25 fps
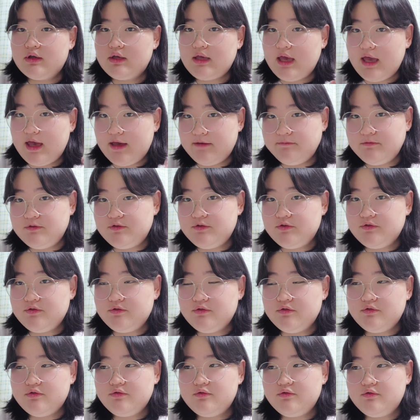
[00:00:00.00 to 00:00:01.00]
have
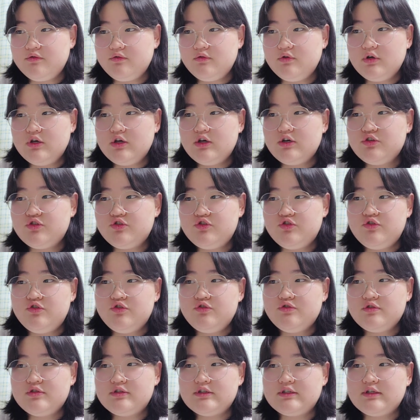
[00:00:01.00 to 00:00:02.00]
to
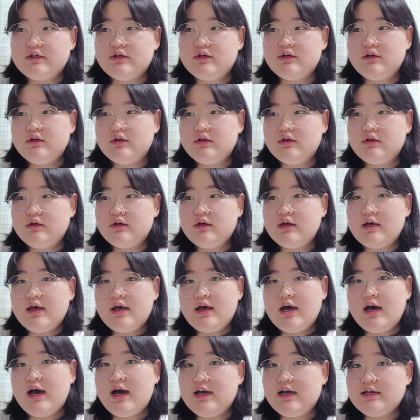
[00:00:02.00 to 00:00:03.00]
choose the
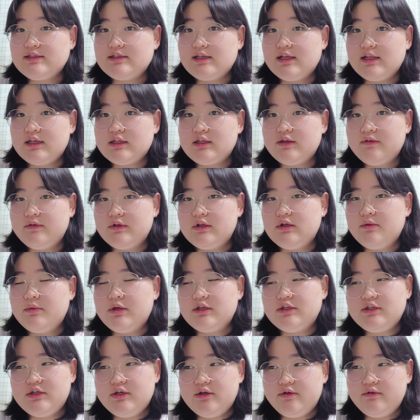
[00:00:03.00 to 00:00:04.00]
high selectivity
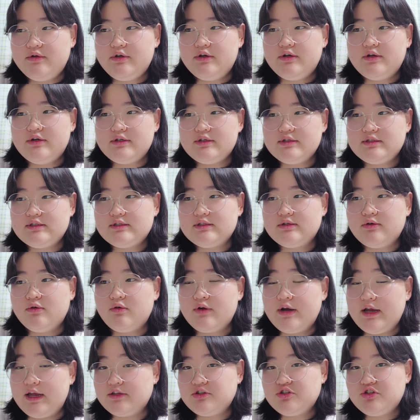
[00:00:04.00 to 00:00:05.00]
materials
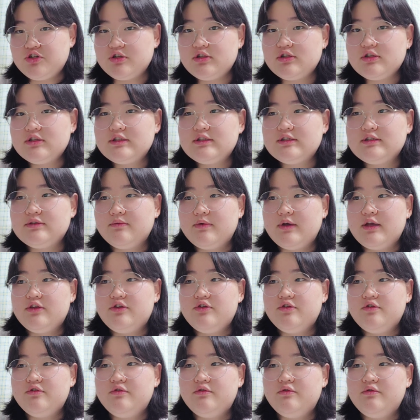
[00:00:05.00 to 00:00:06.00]
or etchants when
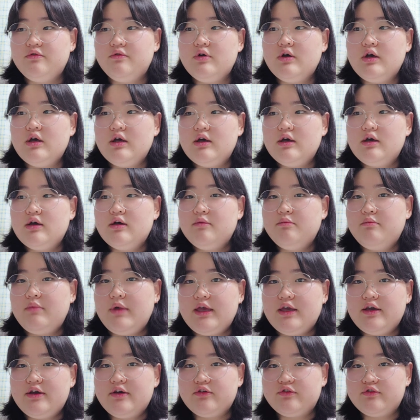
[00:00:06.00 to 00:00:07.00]
you
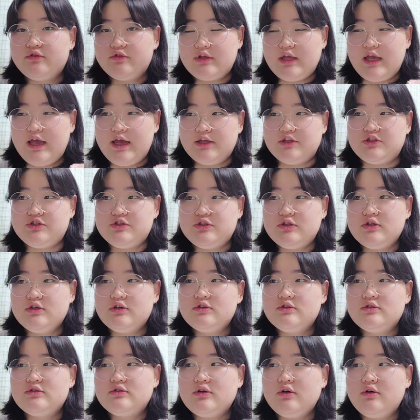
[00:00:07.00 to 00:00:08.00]
make a good etch.
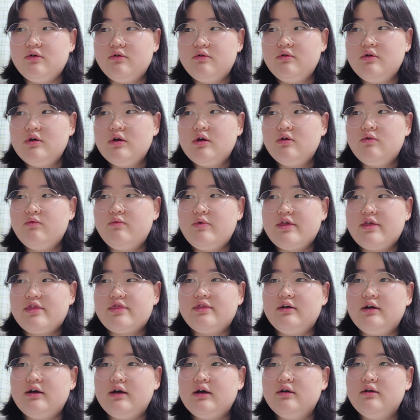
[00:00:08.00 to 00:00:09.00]
So with
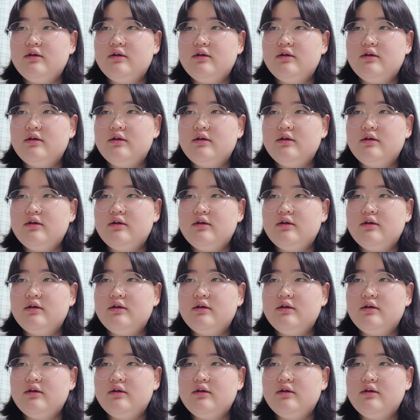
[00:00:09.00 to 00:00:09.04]
the